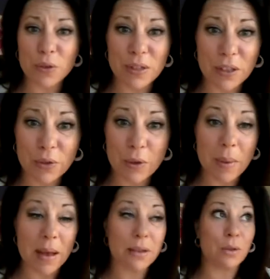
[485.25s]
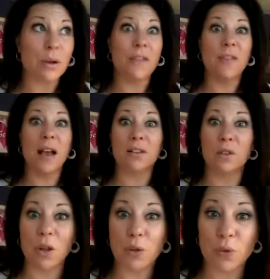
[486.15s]
for silver ambassador,
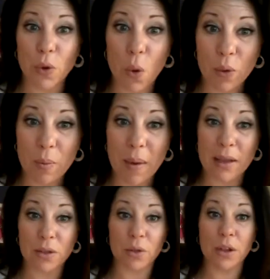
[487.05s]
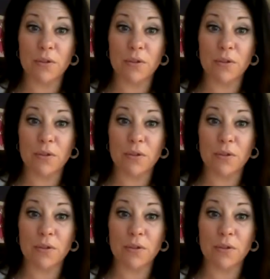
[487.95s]
$1,000 for gold ambassador.